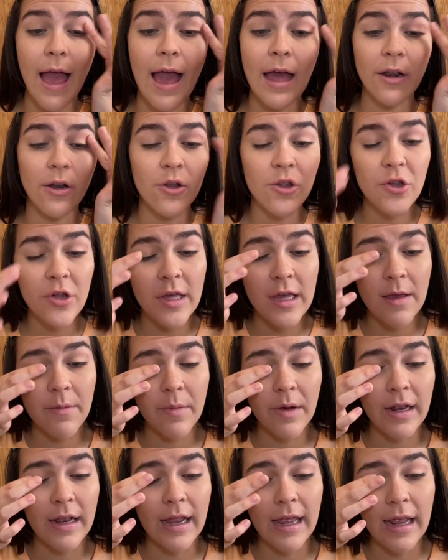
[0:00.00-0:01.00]
energy,
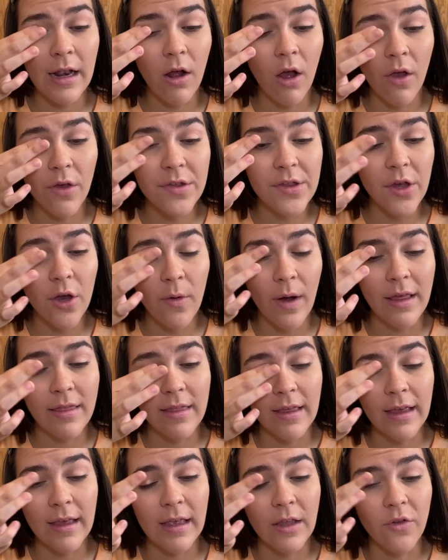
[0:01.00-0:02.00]
but it also I
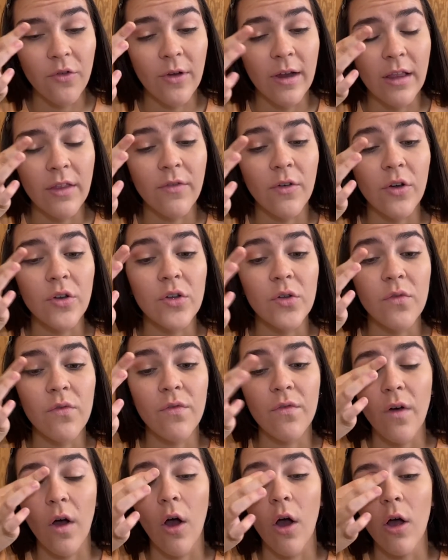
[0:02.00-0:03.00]
think can transfer to
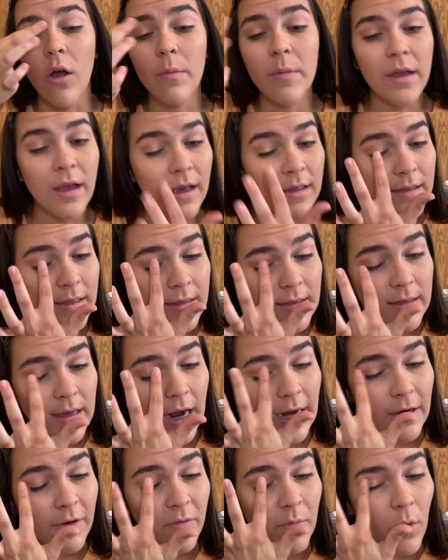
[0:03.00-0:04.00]
fall because it's
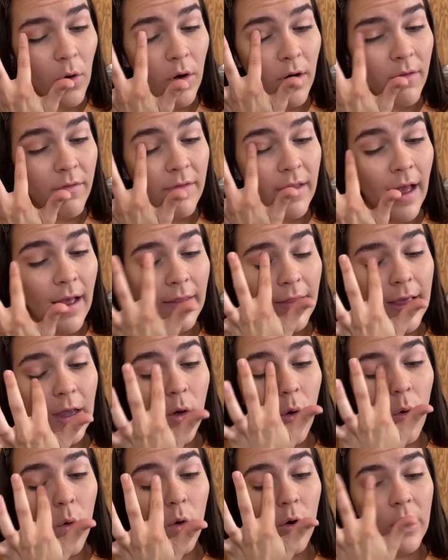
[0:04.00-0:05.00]
kind of more of that like
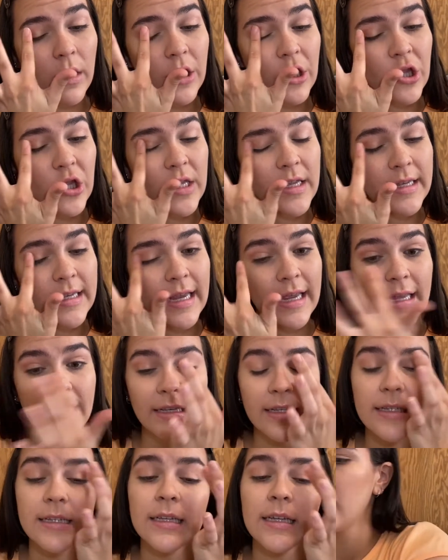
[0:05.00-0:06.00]
orangey
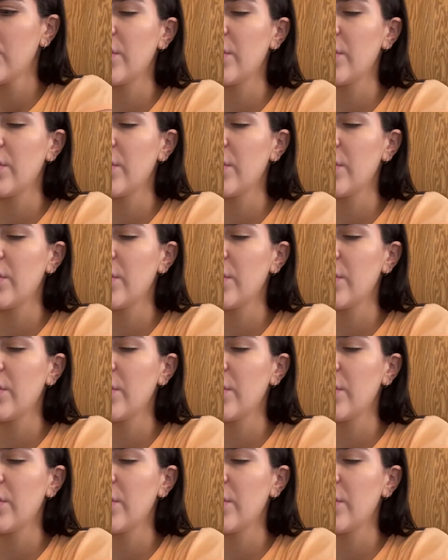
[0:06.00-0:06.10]
tint.